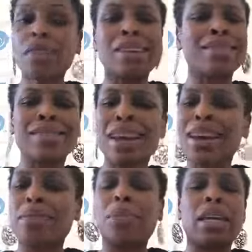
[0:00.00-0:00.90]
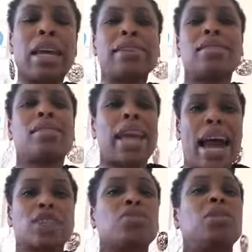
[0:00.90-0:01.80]
Instead, in many cases, they
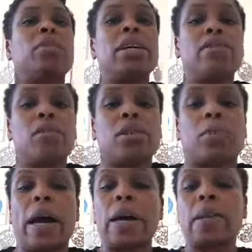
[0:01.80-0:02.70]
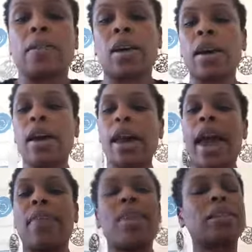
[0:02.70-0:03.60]
actually reinforce bias.
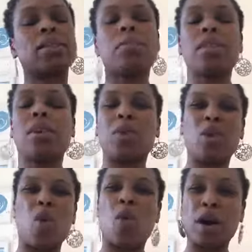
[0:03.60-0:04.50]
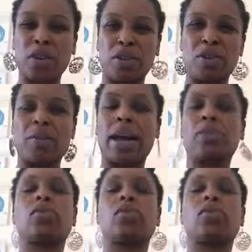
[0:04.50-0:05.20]
And that's something that we don't want to do, right?